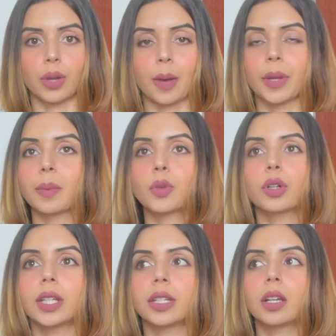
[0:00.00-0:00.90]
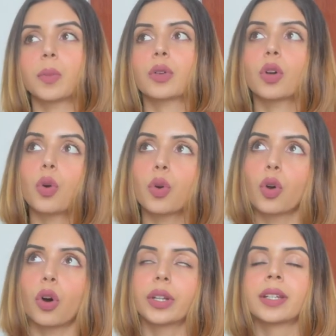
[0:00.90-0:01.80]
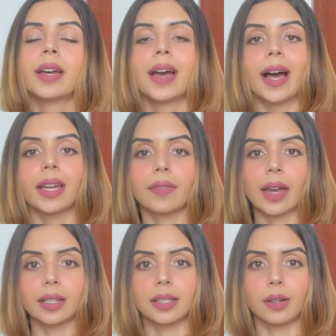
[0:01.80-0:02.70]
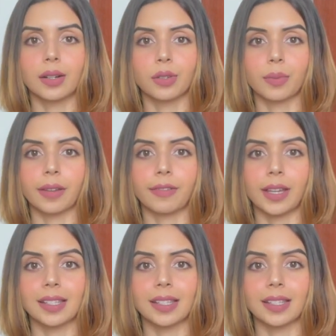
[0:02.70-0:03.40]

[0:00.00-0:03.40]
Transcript: I'm not thinking about, oh God, I have acne scars on my face.